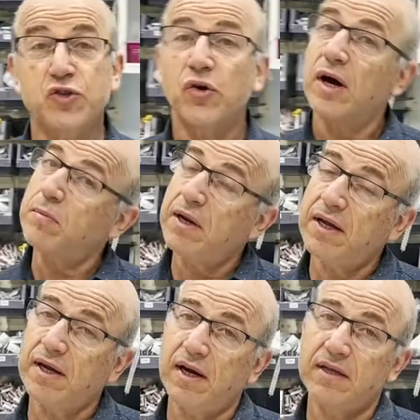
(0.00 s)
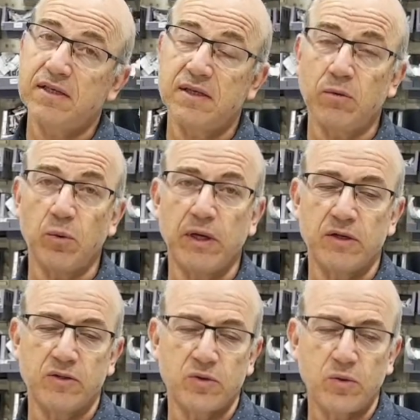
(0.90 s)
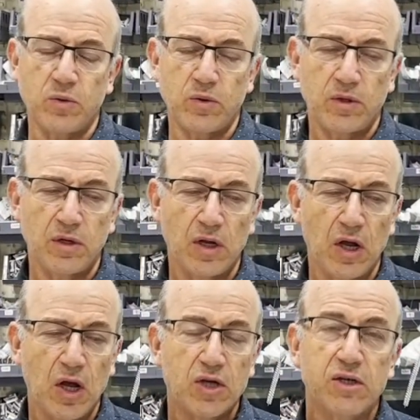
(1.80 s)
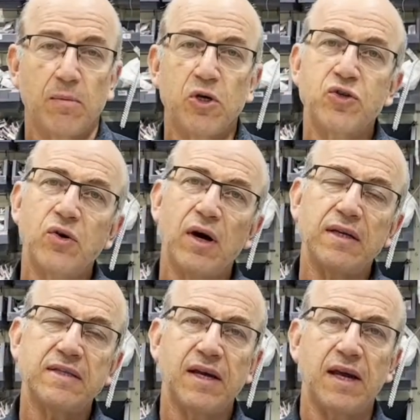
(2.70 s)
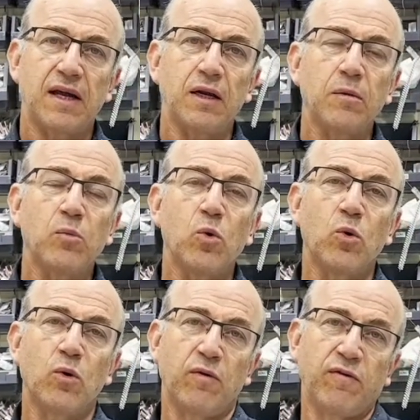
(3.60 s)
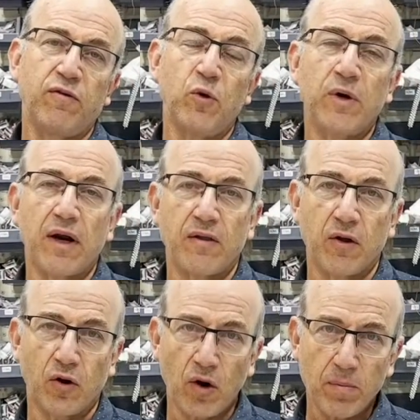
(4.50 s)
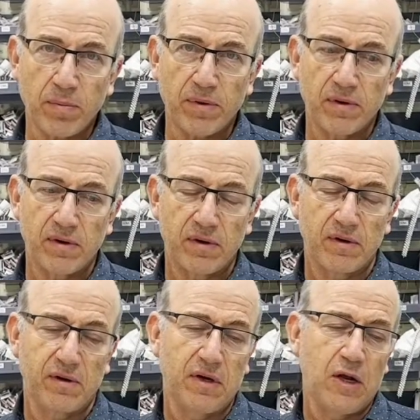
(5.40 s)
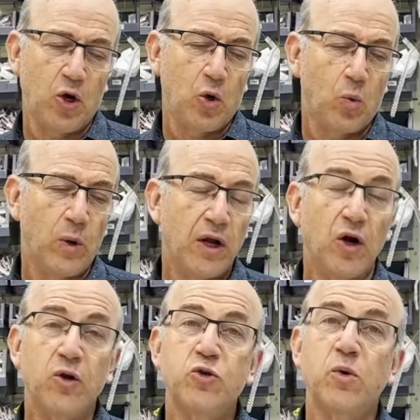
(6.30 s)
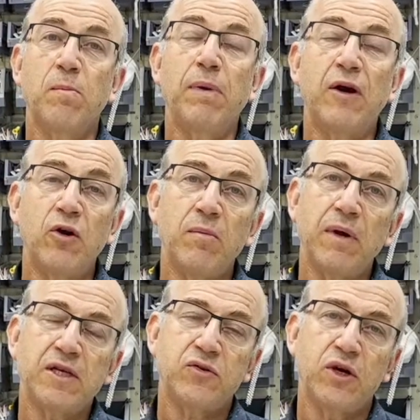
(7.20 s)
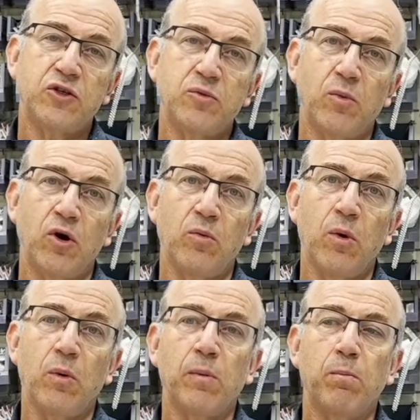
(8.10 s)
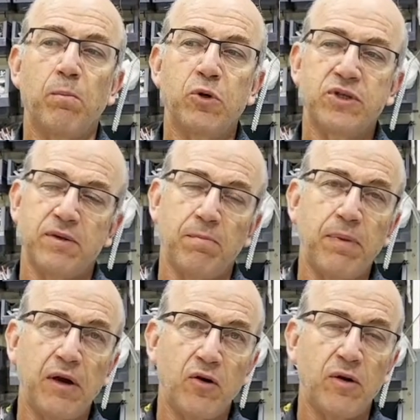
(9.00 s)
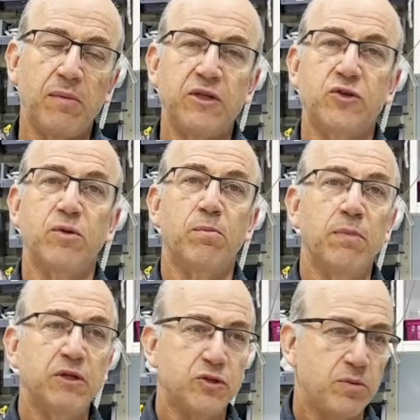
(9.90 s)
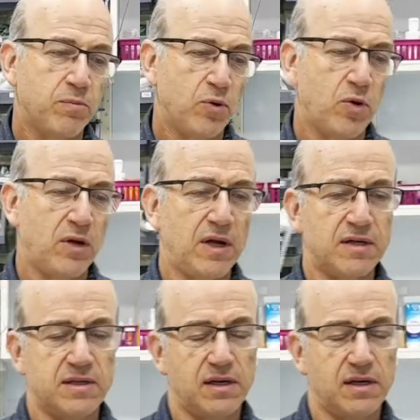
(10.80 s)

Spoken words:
try and medicate and see what we can do. So I'm going to try and take a little more fluid out of the crop. We're going to do a barium x-ray tomorrow. We will put some barium into the bird and